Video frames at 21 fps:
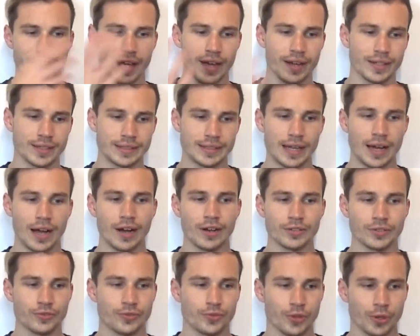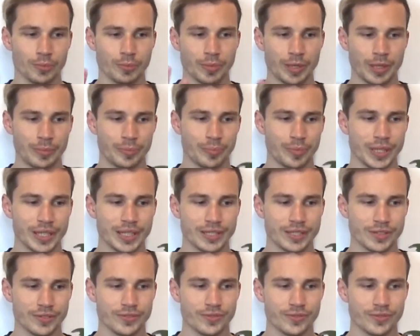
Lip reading: hang down from a piece